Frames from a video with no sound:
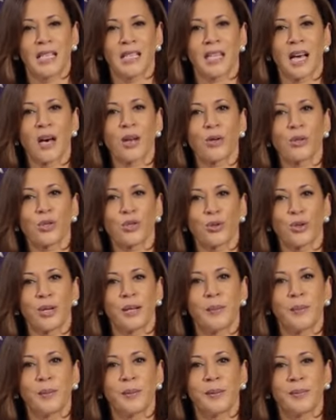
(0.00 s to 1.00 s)
Donald
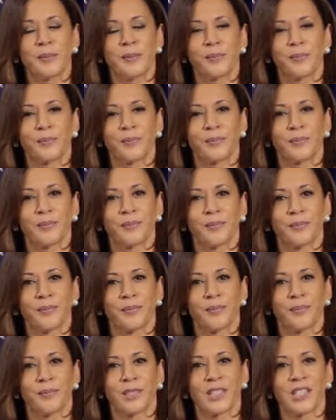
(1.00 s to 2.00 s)
Trump
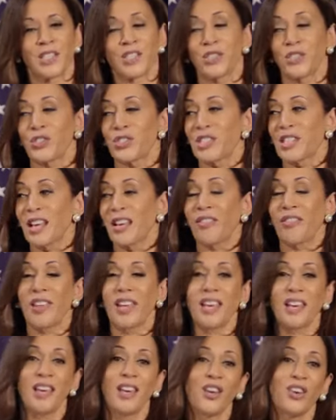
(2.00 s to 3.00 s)
says there's
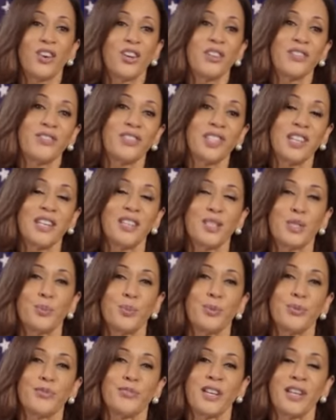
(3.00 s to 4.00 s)
nothing he could have done to
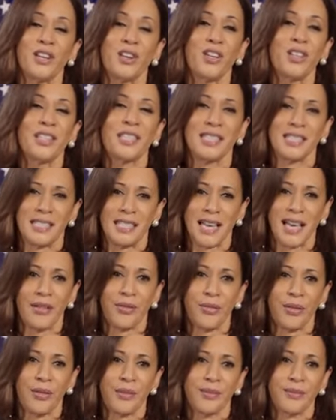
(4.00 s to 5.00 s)
prevent all this
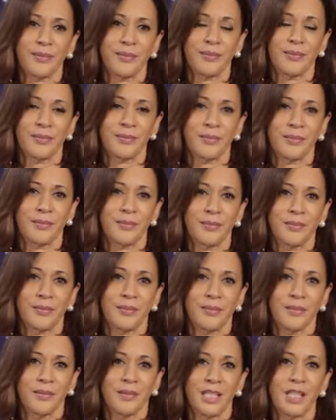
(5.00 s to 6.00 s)
death.
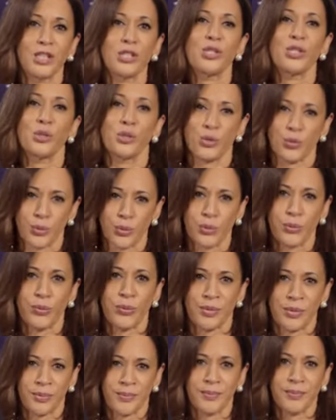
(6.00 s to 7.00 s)
Here's the
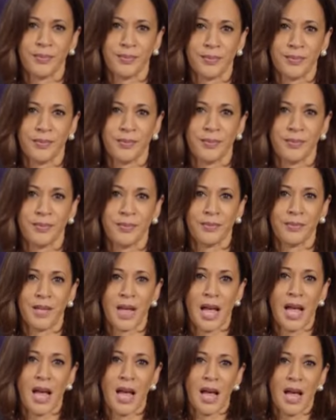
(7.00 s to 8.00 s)
truth.
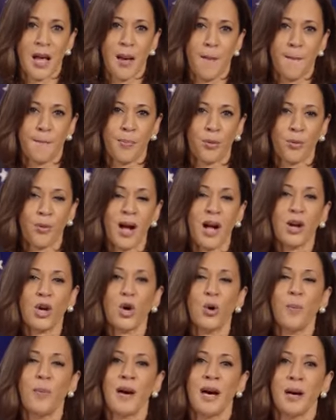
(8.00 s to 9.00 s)
Barack
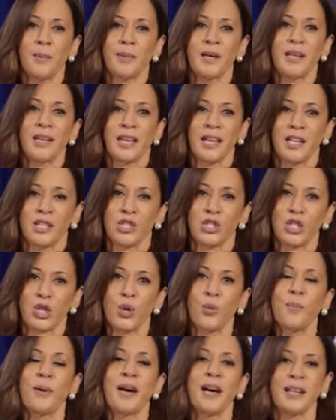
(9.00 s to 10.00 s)
Obama and
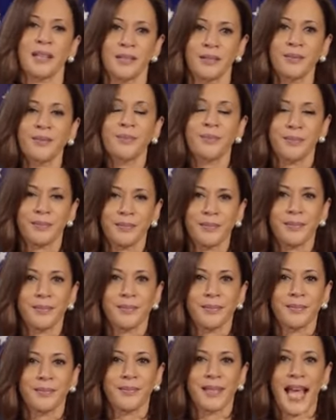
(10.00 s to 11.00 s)
Joe Biden
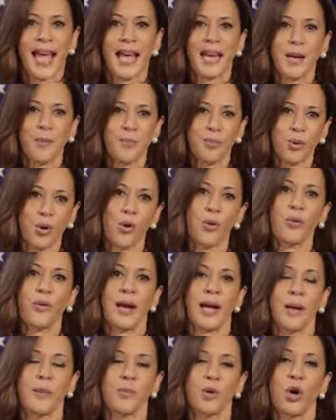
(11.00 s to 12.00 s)
had a
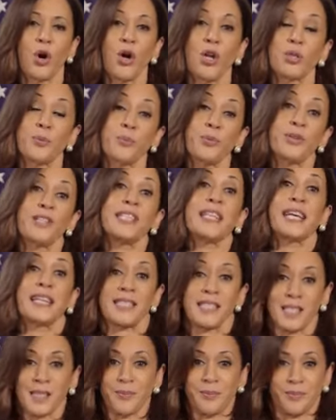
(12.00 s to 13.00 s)
program called
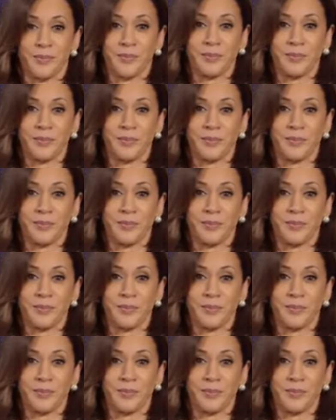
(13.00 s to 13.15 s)
Predict